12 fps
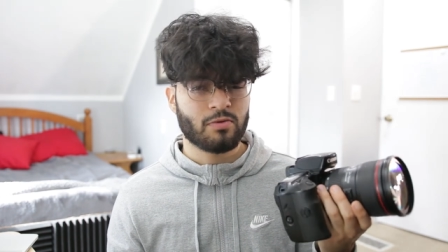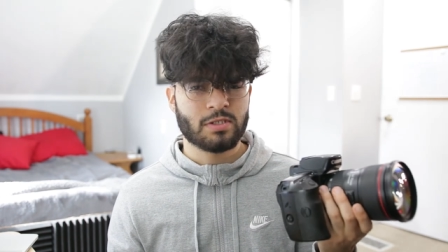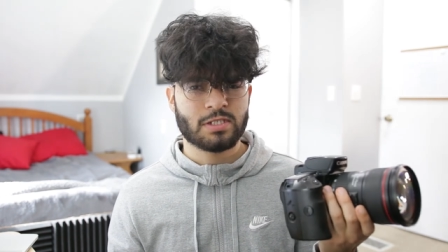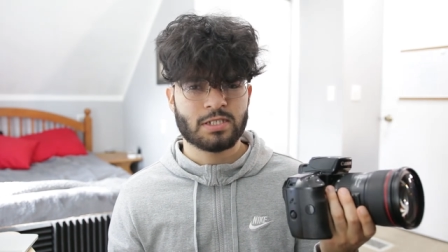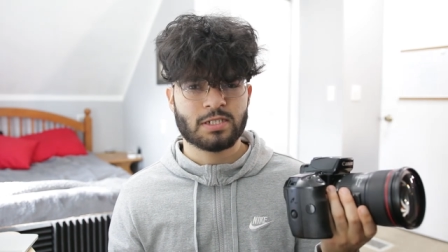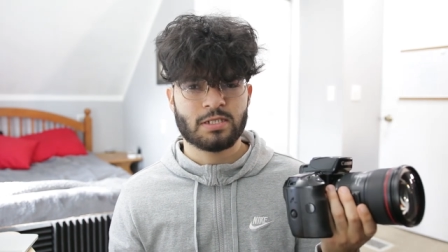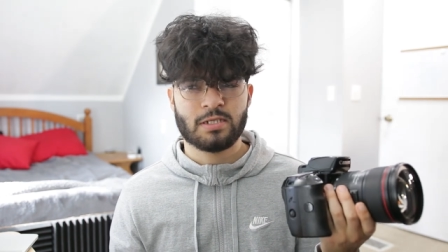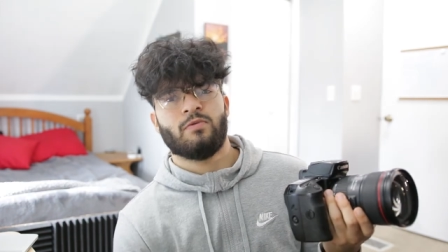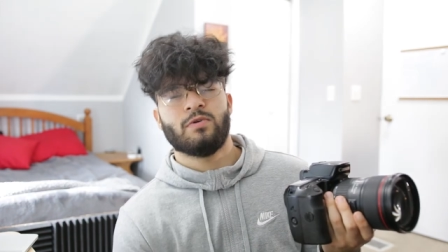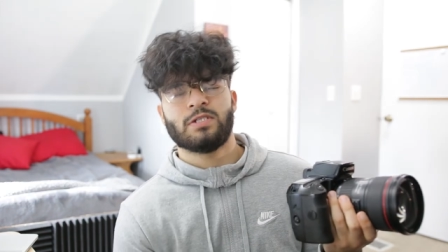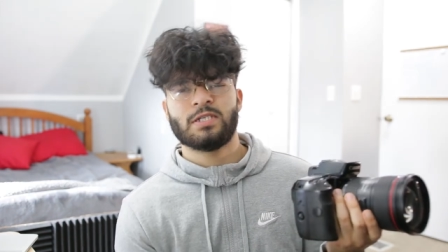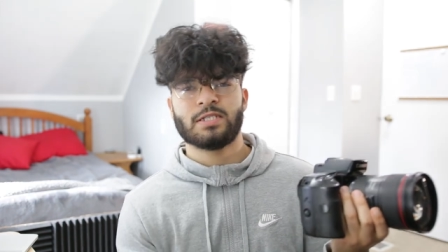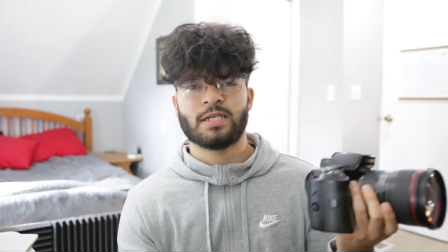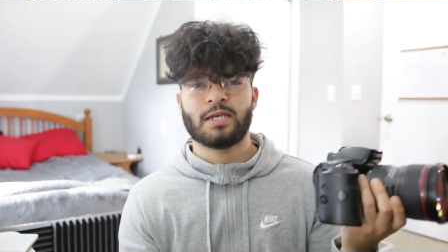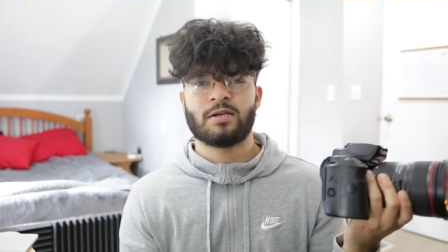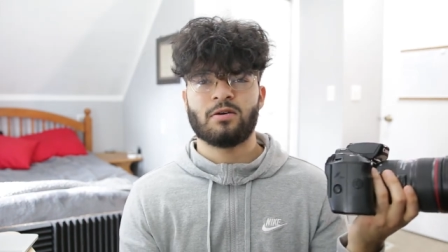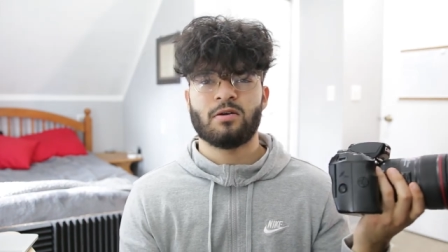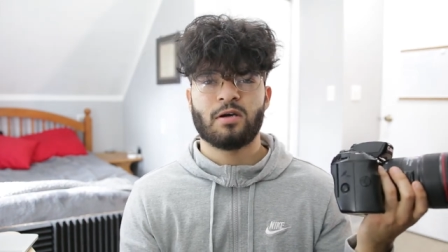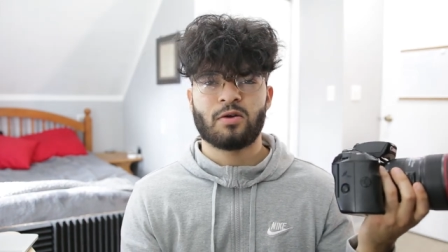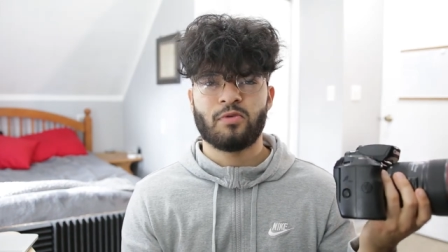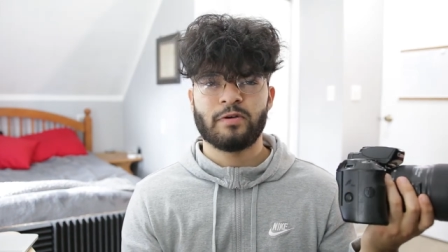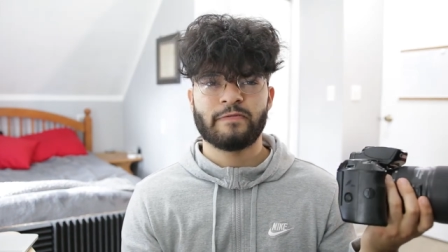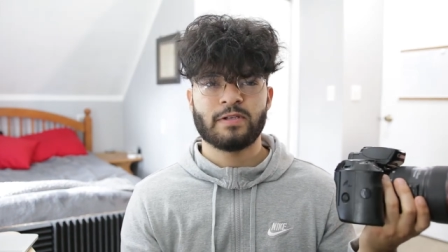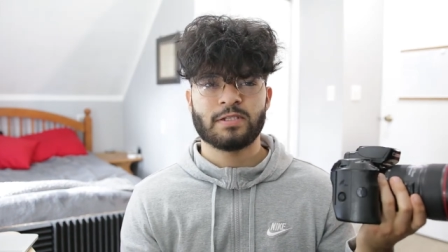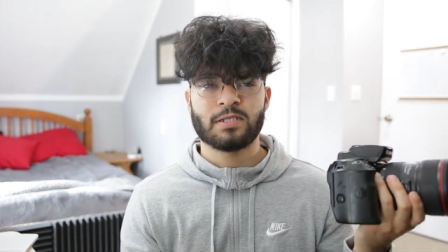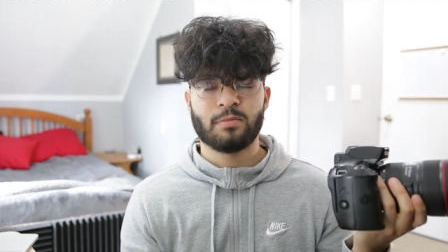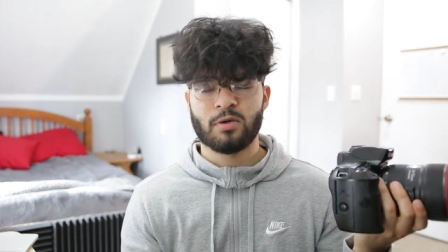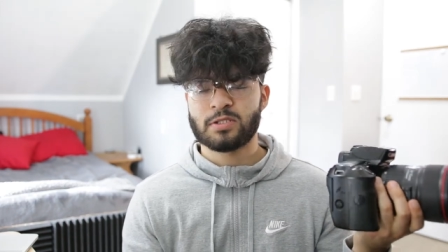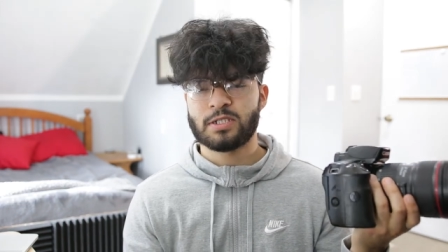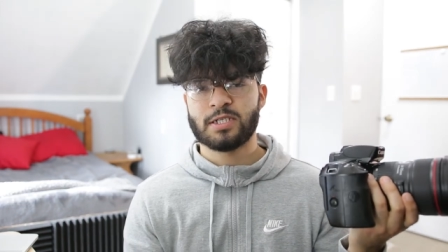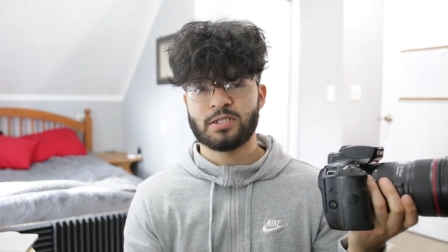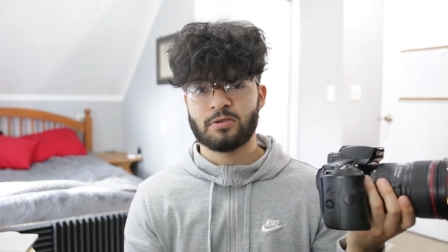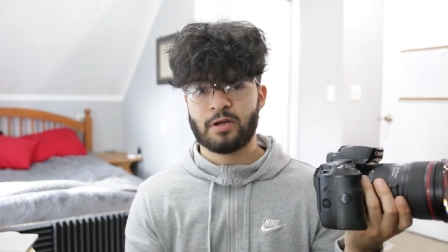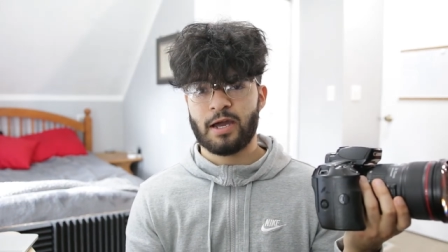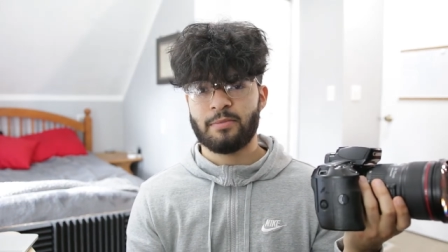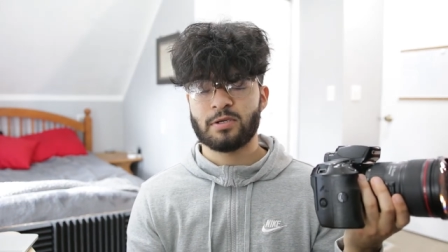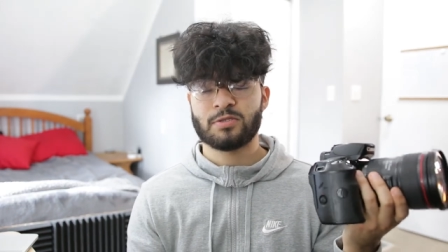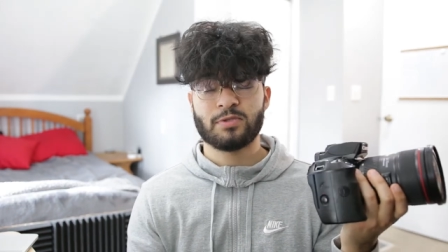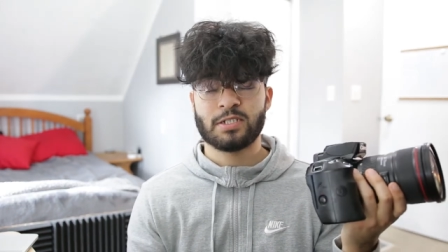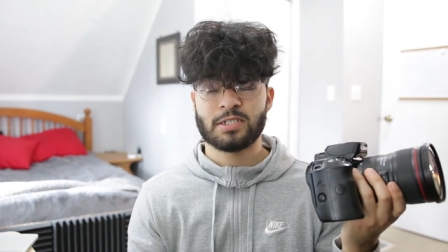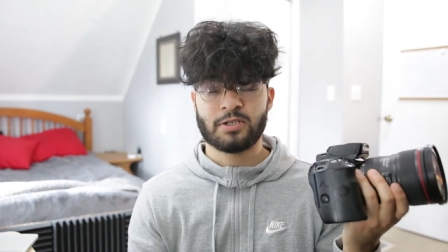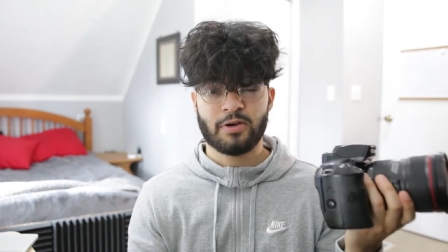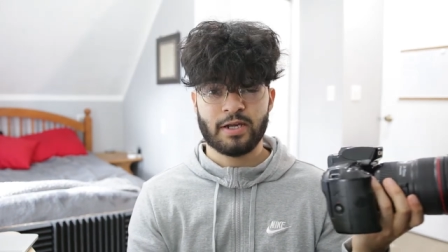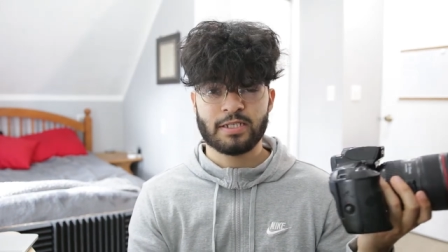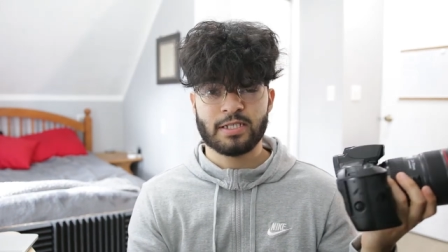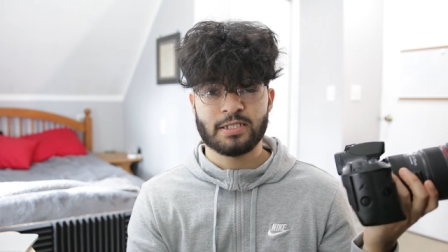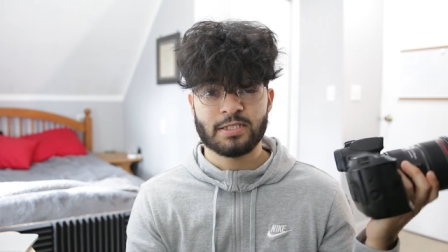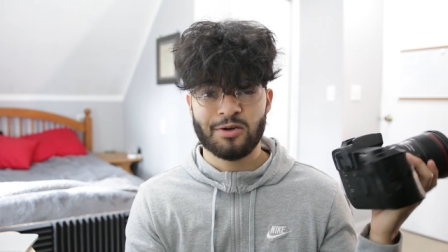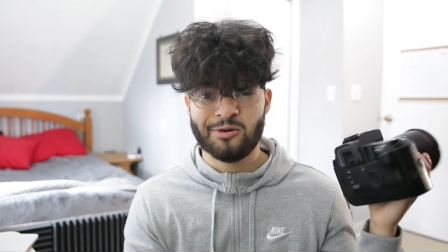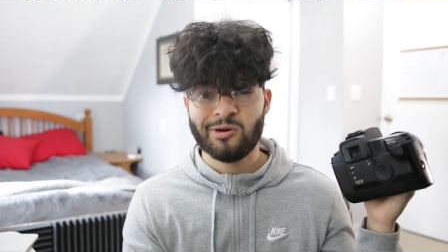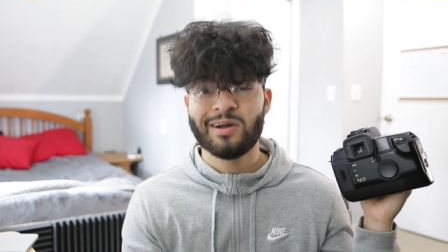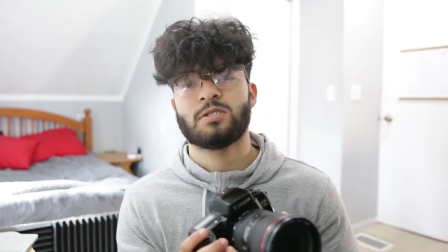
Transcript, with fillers: which which is like equivalent to most digital cameras which is crazy so